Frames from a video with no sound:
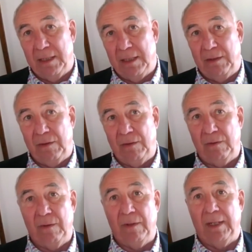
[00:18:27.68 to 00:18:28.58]

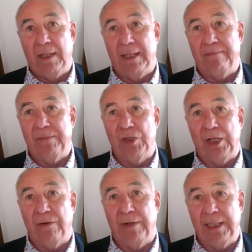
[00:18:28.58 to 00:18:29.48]
to
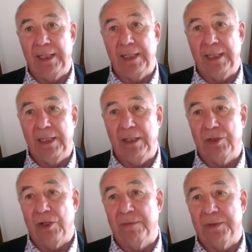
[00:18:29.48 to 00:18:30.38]
generate
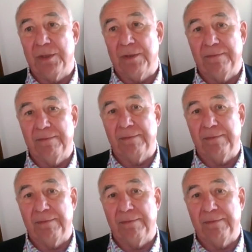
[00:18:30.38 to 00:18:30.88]
new jobs.